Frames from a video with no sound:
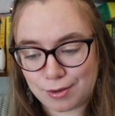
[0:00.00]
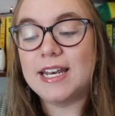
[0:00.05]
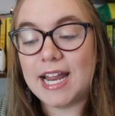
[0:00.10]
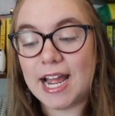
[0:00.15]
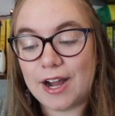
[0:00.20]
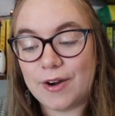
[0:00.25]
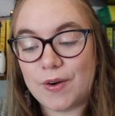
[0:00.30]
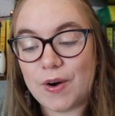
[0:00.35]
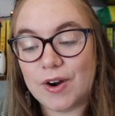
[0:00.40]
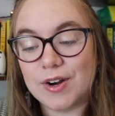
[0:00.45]

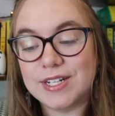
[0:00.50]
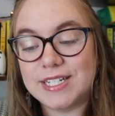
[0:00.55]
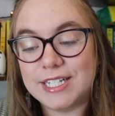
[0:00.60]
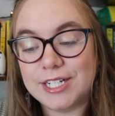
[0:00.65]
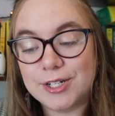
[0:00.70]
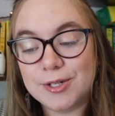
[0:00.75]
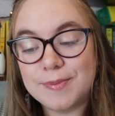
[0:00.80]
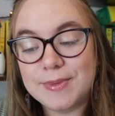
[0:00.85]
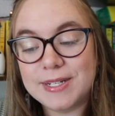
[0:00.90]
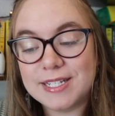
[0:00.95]
Now, our
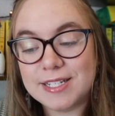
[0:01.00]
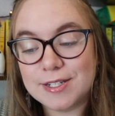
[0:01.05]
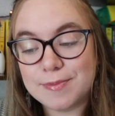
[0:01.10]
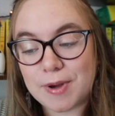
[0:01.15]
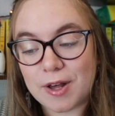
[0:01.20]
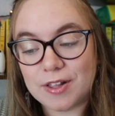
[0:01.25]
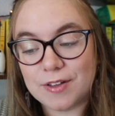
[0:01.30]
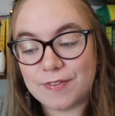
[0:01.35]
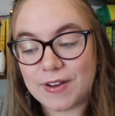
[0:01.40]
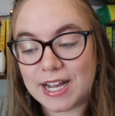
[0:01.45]
dear Mrs.
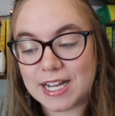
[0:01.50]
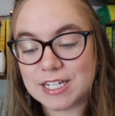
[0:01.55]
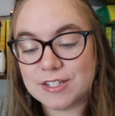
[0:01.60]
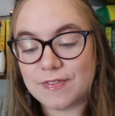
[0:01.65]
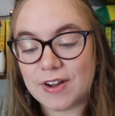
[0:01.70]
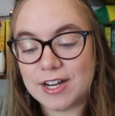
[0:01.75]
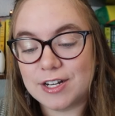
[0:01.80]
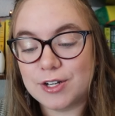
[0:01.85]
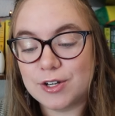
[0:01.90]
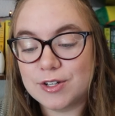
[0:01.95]
Pollifax
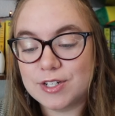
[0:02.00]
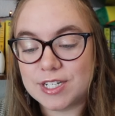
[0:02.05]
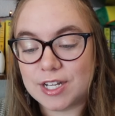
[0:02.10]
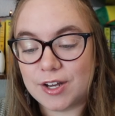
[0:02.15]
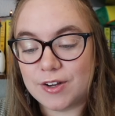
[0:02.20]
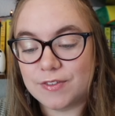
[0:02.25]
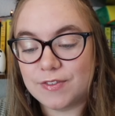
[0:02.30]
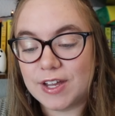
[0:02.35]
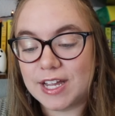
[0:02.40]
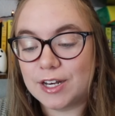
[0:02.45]
finds
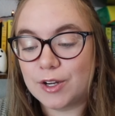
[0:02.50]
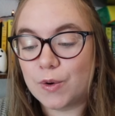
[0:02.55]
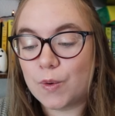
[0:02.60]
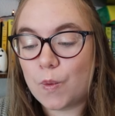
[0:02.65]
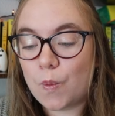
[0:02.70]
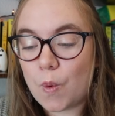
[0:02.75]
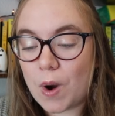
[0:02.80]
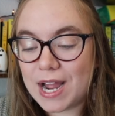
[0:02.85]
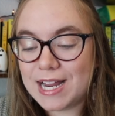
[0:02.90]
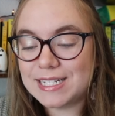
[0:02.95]
herself in
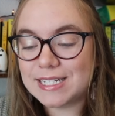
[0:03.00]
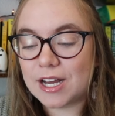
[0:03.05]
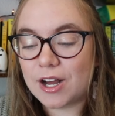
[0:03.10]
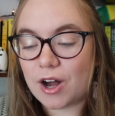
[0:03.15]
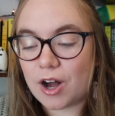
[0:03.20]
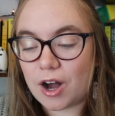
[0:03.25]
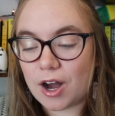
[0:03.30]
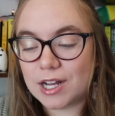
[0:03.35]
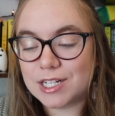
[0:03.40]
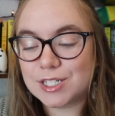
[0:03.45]
quite a
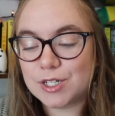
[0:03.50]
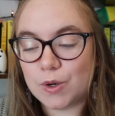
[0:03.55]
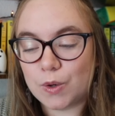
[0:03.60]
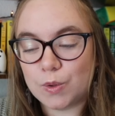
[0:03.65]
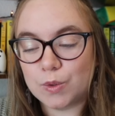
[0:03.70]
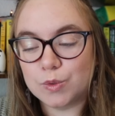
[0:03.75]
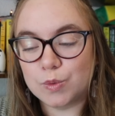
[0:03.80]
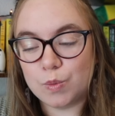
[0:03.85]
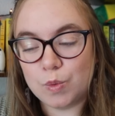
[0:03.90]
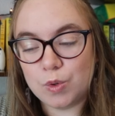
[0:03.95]
hot
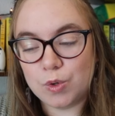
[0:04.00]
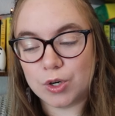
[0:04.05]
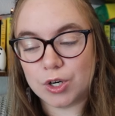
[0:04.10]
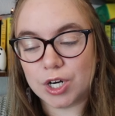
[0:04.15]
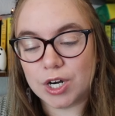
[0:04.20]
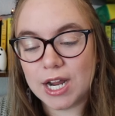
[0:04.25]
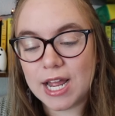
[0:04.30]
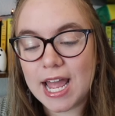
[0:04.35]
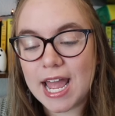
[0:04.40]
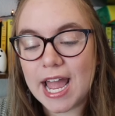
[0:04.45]
cold war,